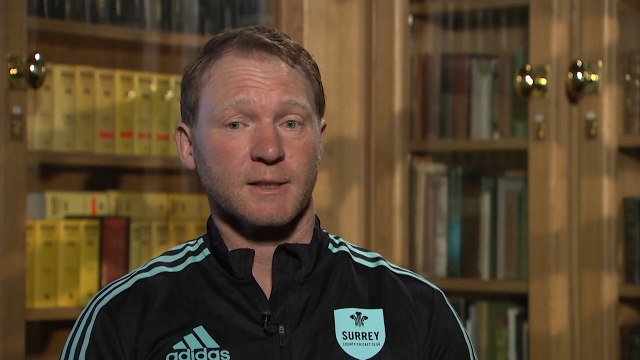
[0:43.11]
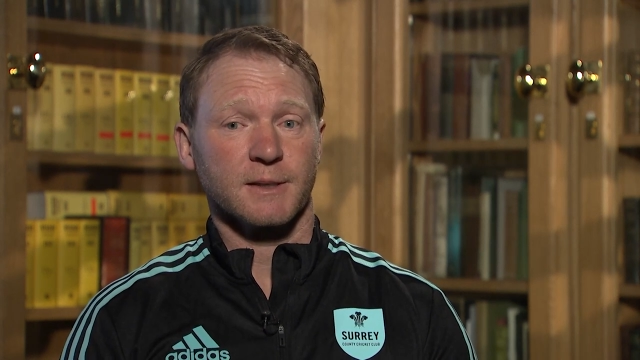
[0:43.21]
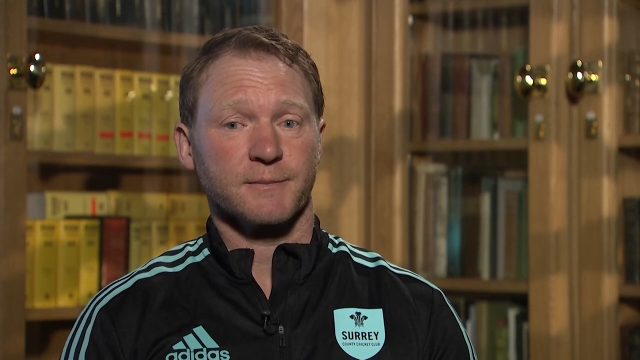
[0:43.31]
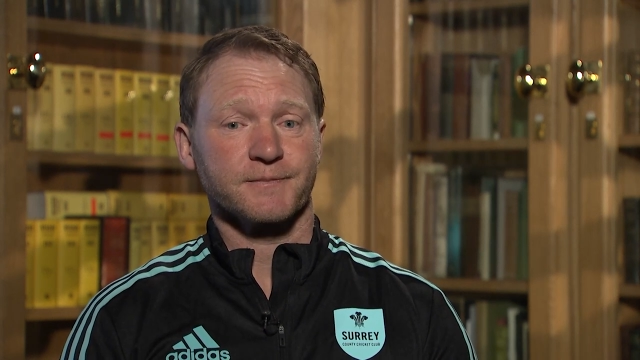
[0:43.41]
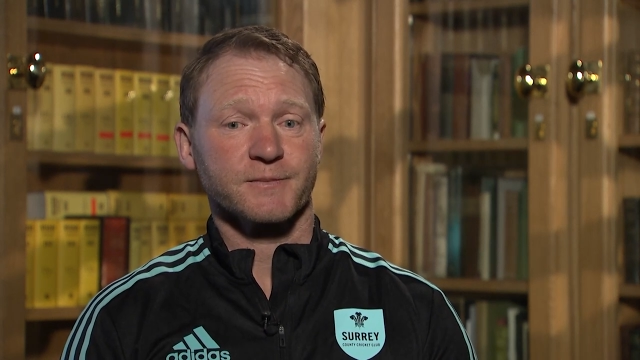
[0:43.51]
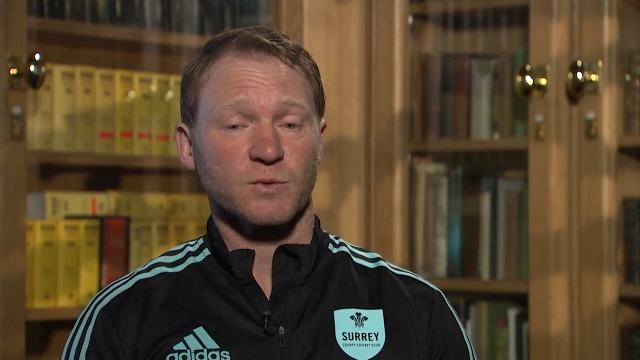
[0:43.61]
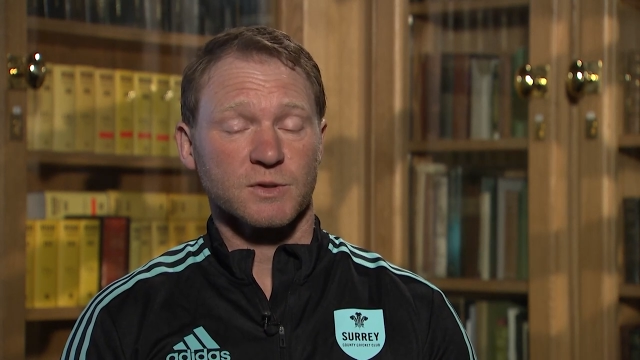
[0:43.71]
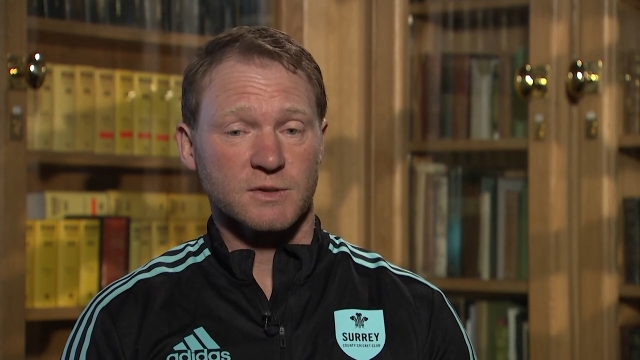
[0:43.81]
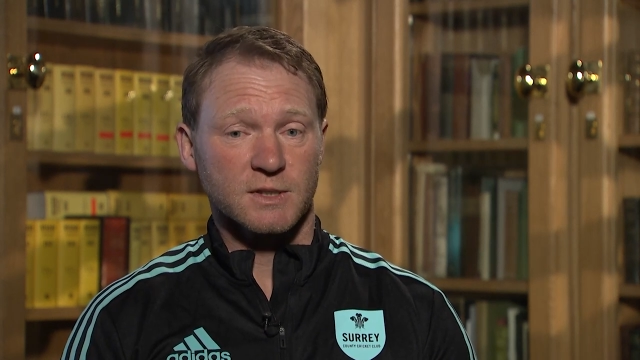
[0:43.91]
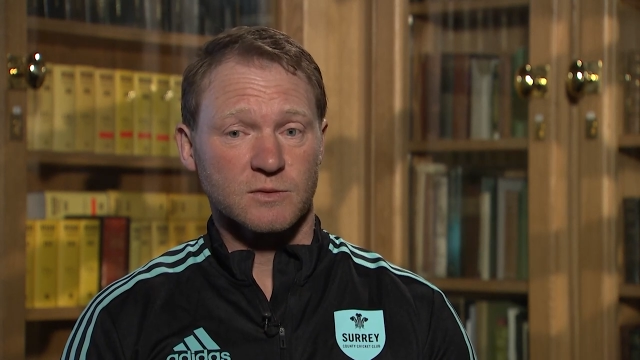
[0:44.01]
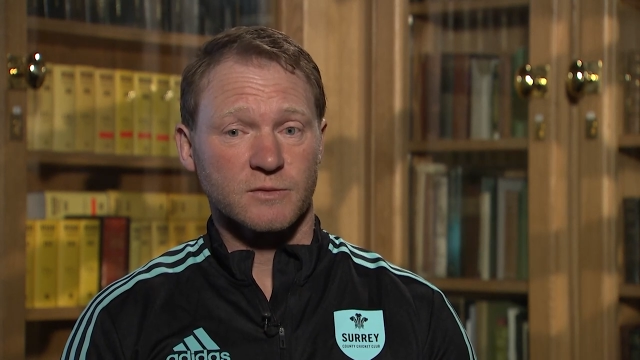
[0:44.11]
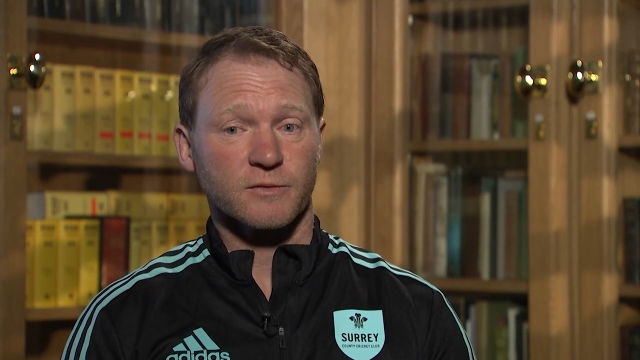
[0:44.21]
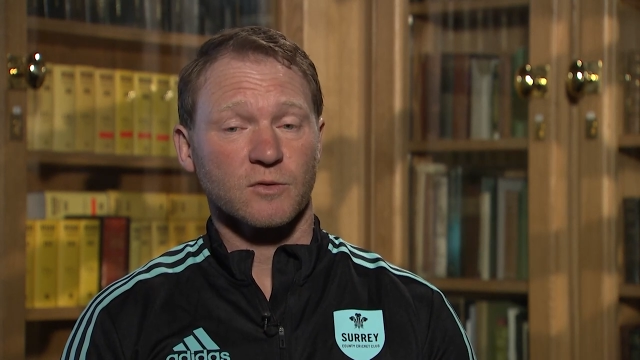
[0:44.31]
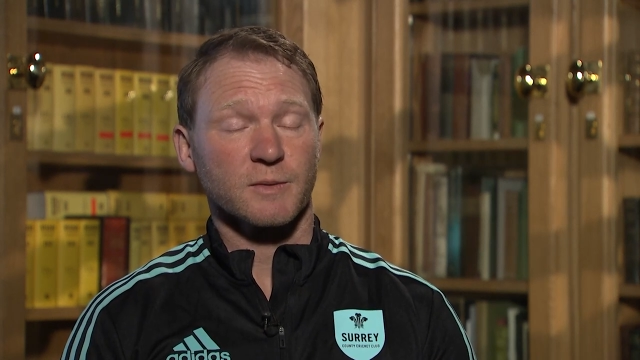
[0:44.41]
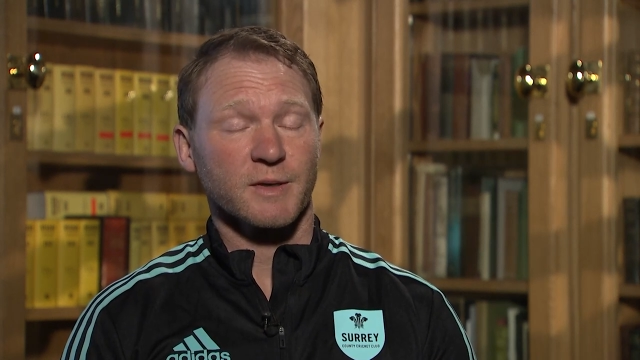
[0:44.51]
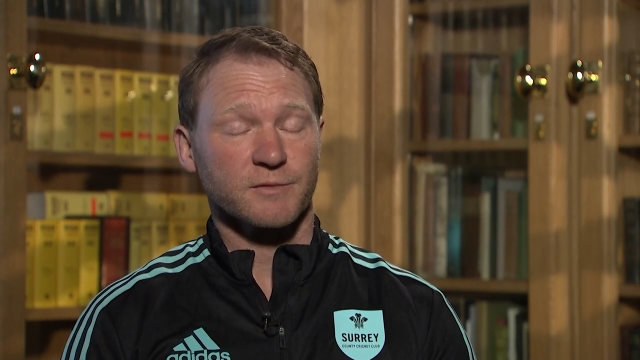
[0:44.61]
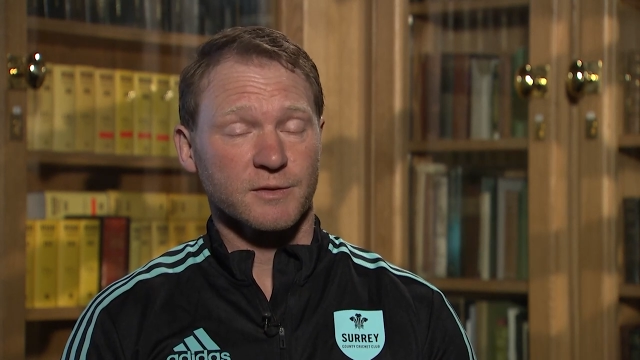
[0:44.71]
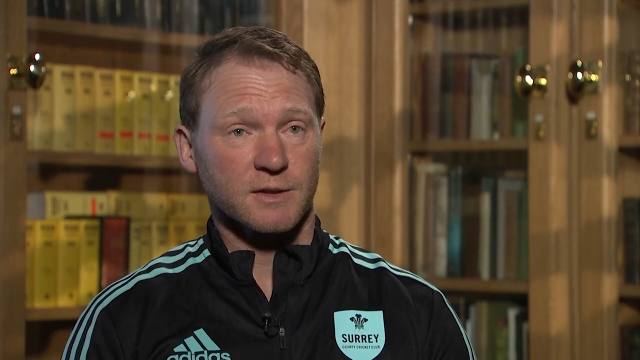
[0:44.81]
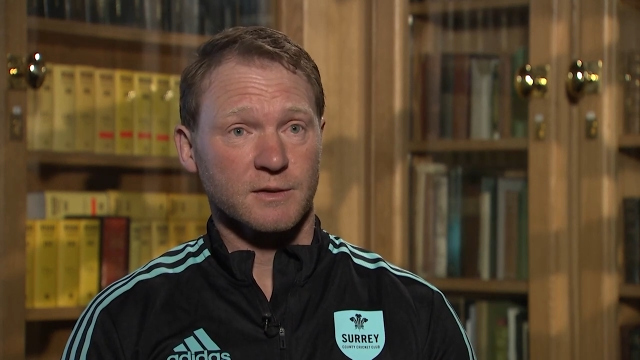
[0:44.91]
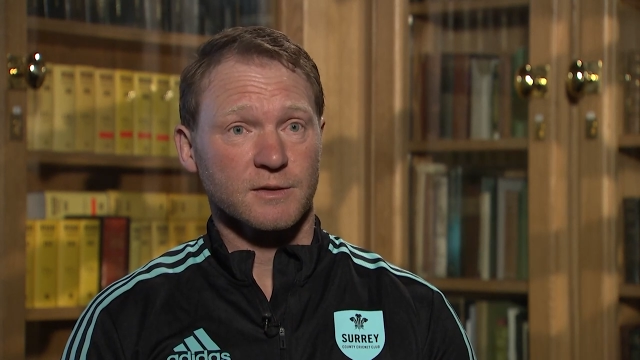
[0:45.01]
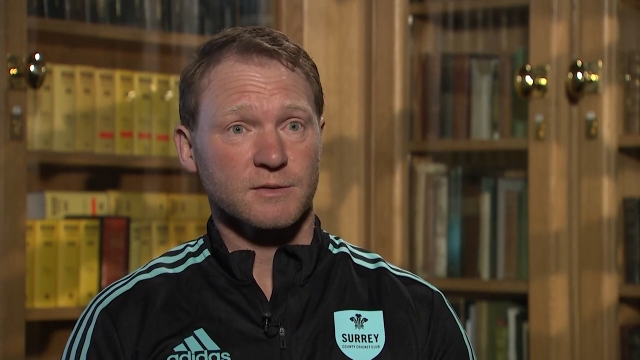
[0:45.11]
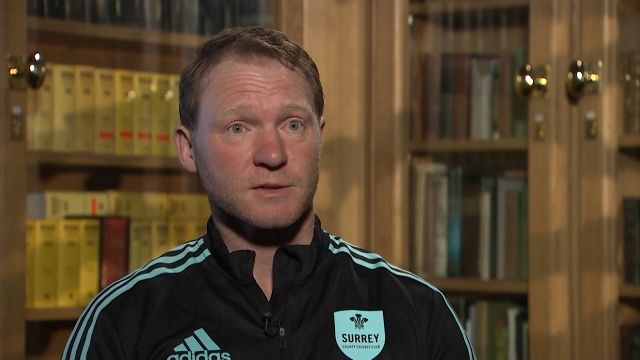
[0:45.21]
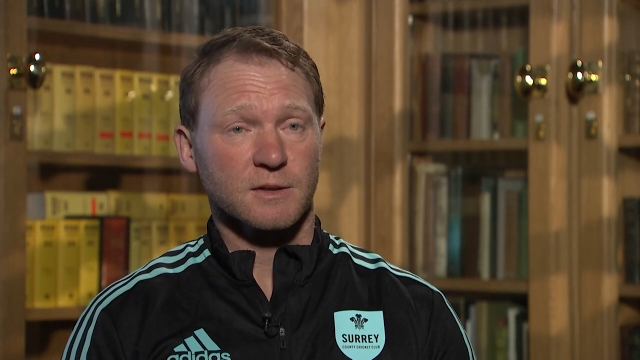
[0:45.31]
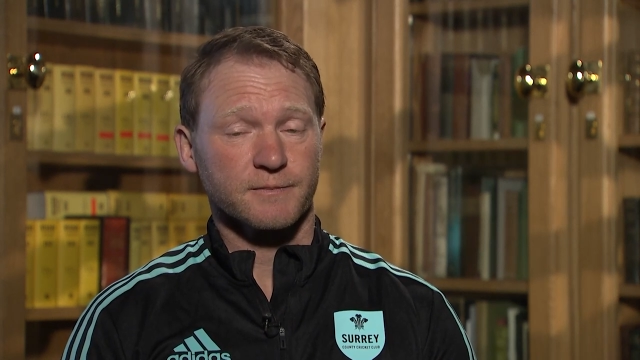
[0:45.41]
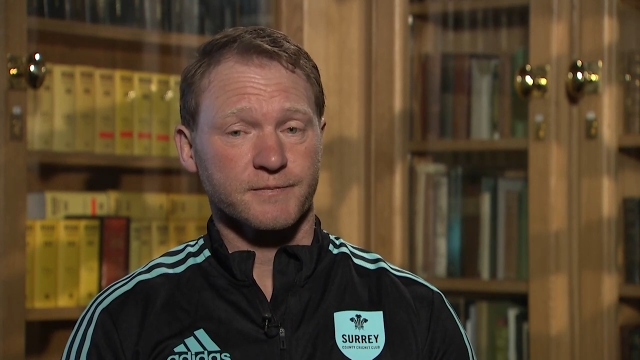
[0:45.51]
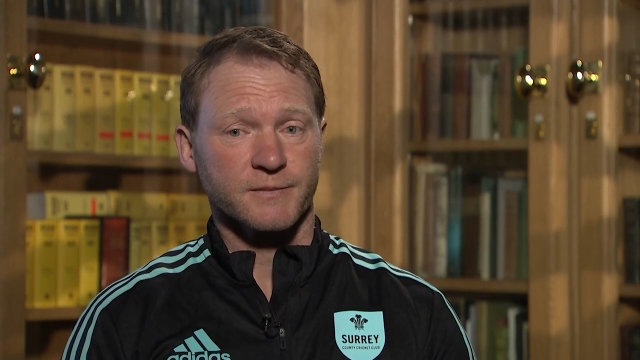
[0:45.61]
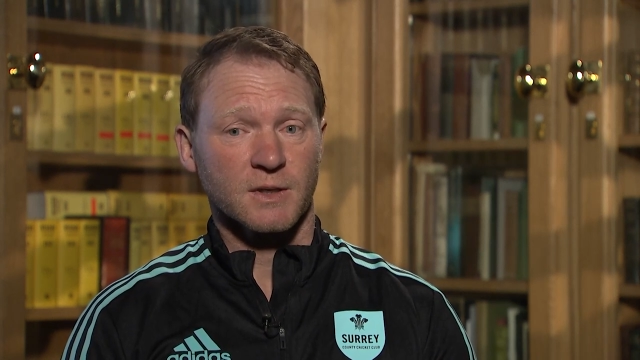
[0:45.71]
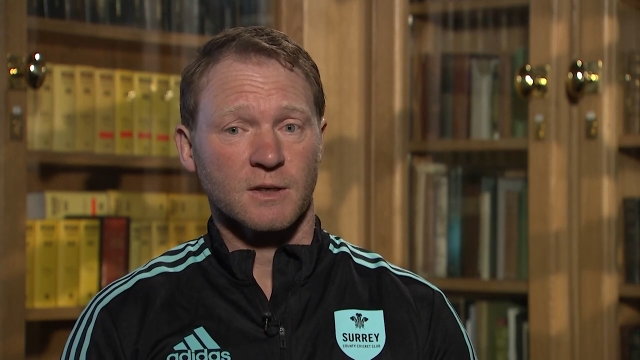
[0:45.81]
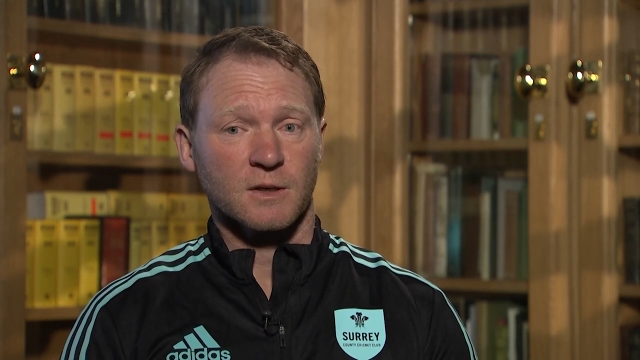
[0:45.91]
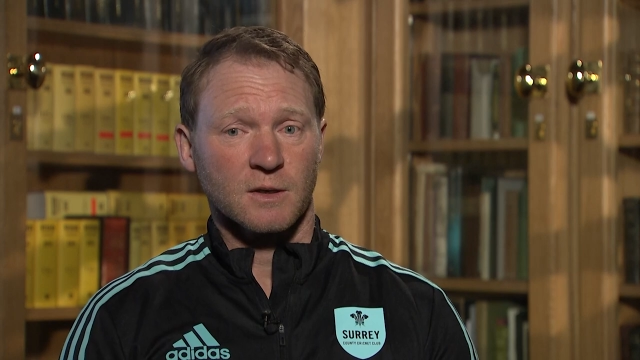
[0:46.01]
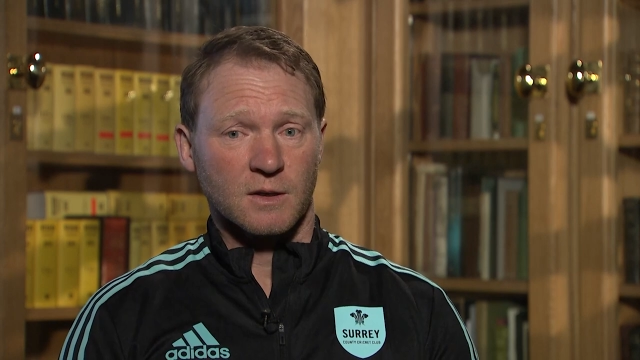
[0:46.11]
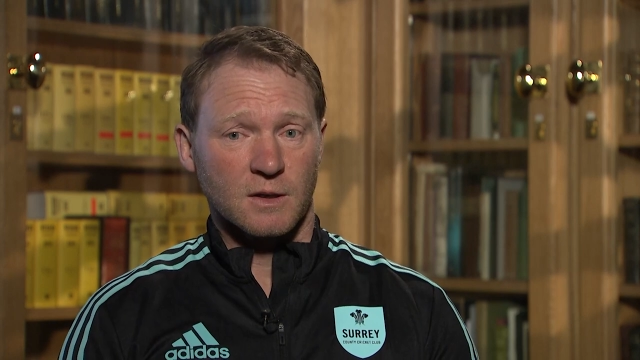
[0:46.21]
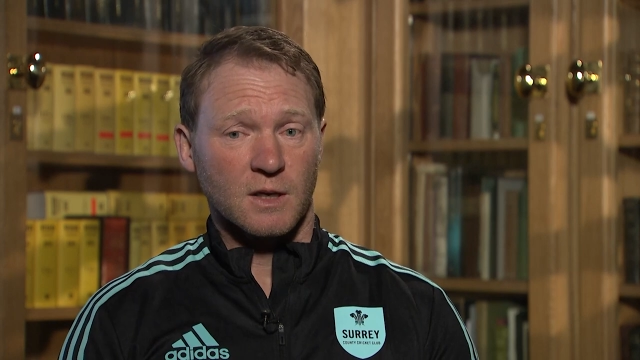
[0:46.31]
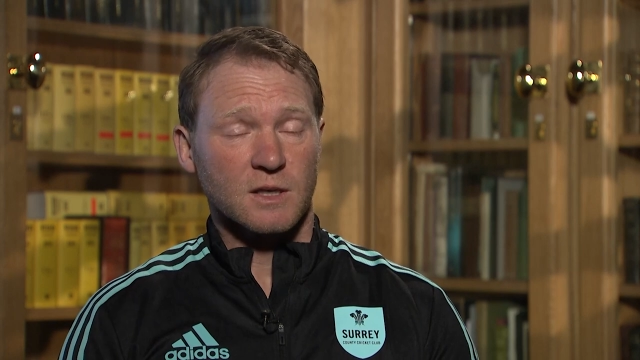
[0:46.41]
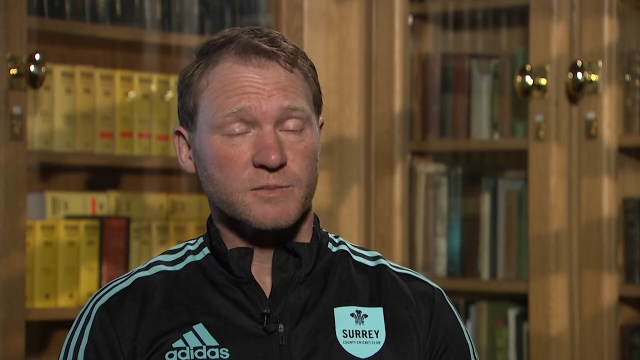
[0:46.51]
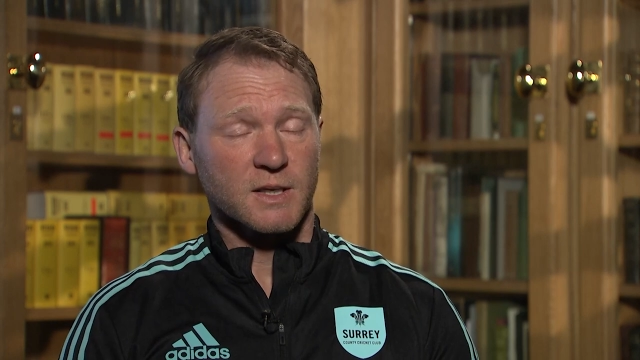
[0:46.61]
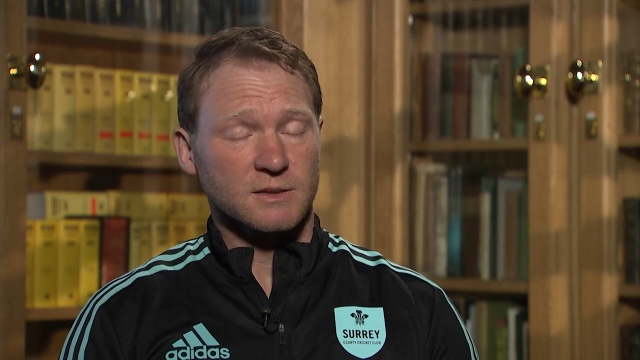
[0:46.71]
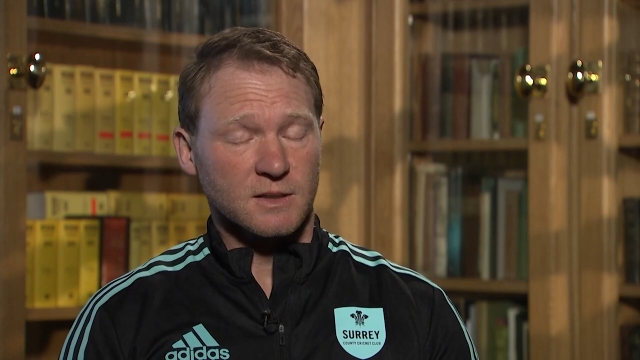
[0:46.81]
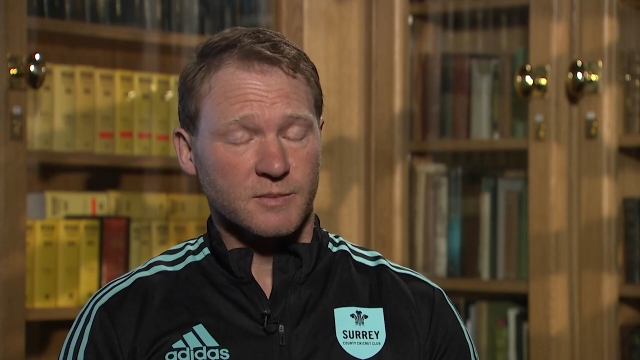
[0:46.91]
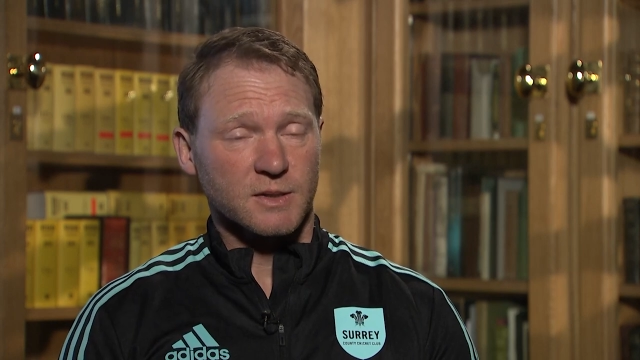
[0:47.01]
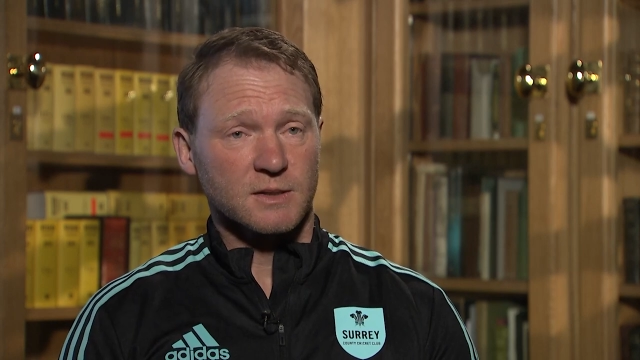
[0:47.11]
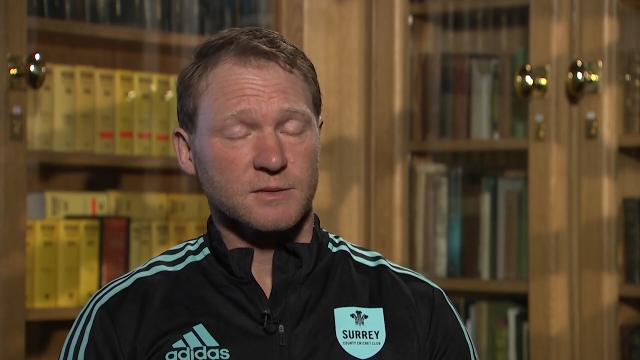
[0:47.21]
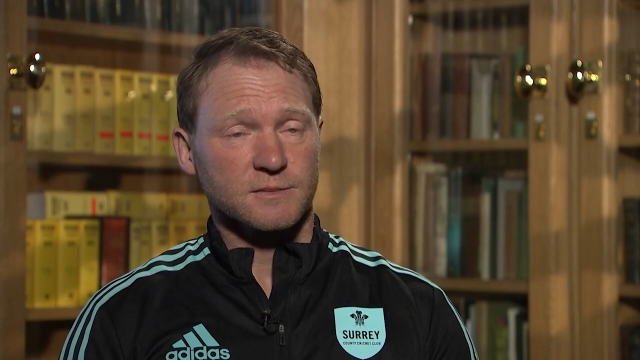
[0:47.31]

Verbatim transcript: Um, we just need to afford him everything that um, he gets back to that place.